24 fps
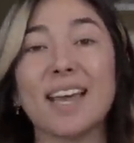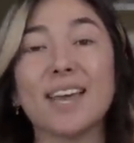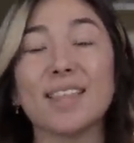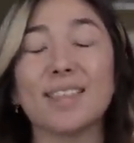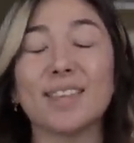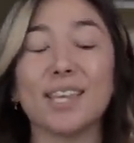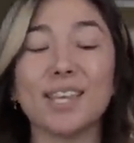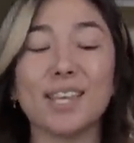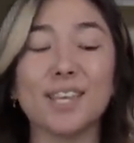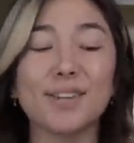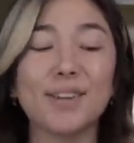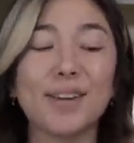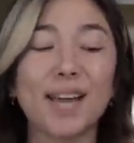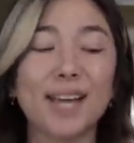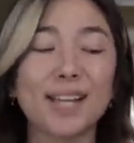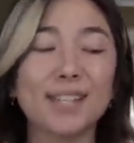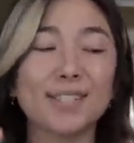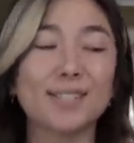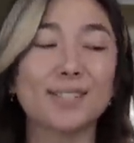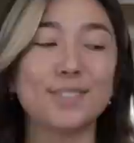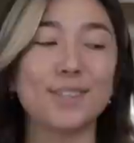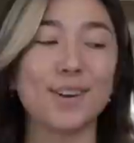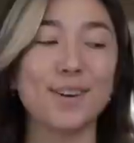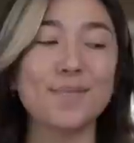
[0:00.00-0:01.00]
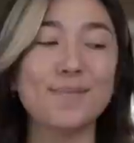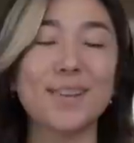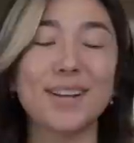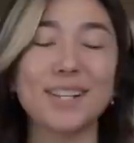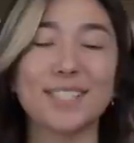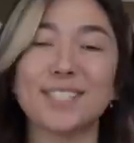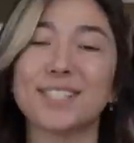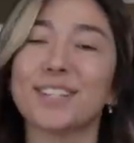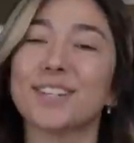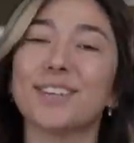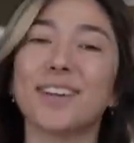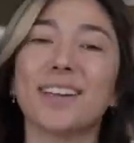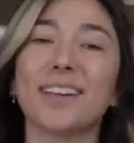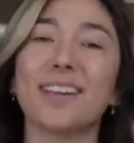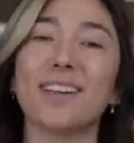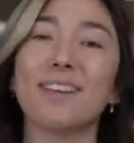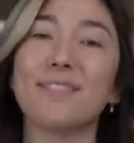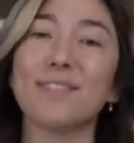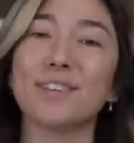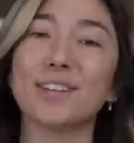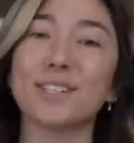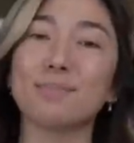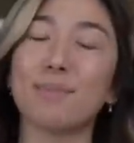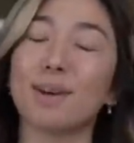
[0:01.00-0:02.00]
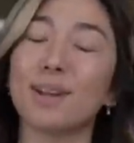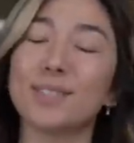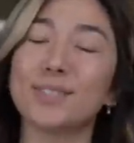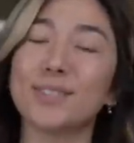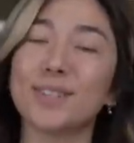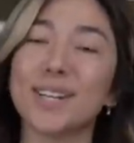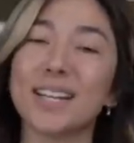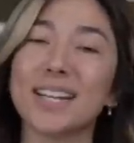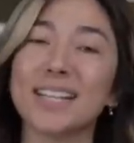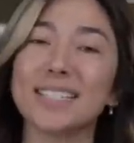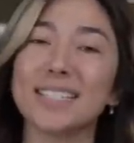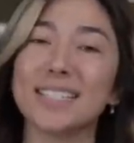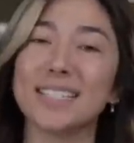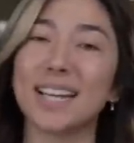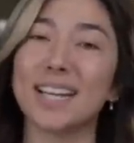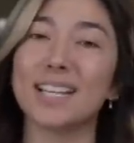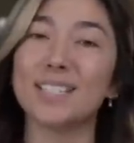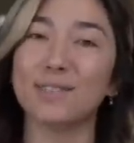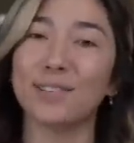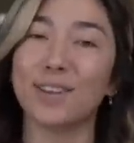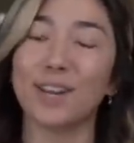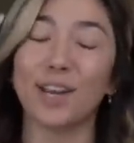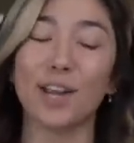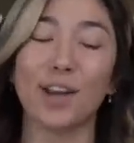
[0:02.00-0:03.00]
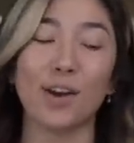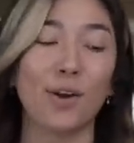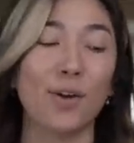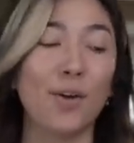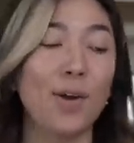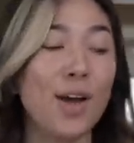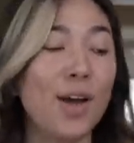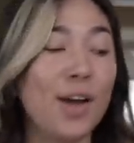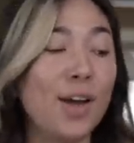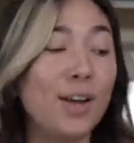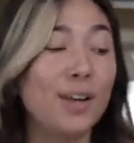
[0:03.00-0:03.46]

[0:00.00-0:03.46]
Thank you again so much to Cricut for sponsoring today's video.